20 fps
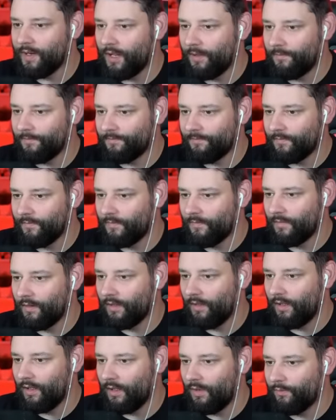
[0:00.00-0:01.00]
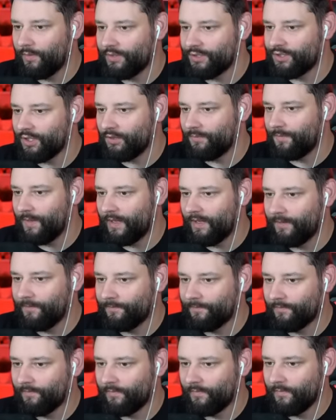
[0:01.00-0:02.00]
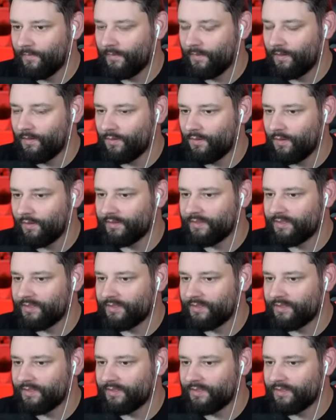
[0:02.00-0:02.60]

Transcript: up. Uh, we should be. Good